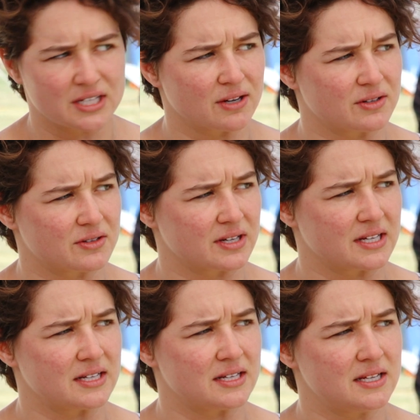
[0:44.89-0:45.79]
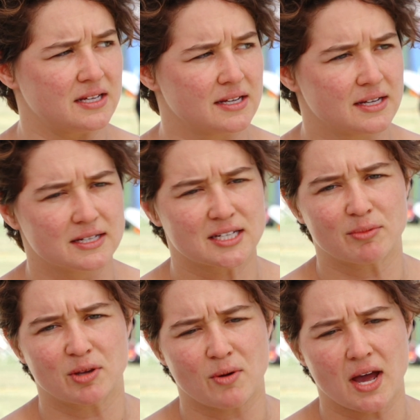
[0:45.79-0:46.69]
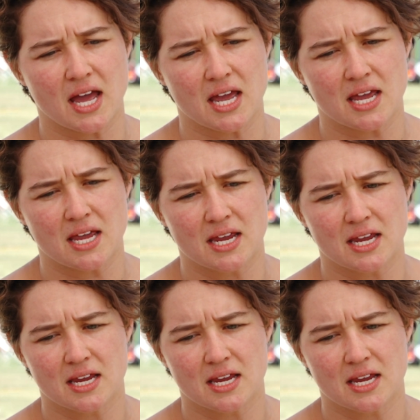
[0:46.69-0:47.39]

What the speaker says: Territory, WA,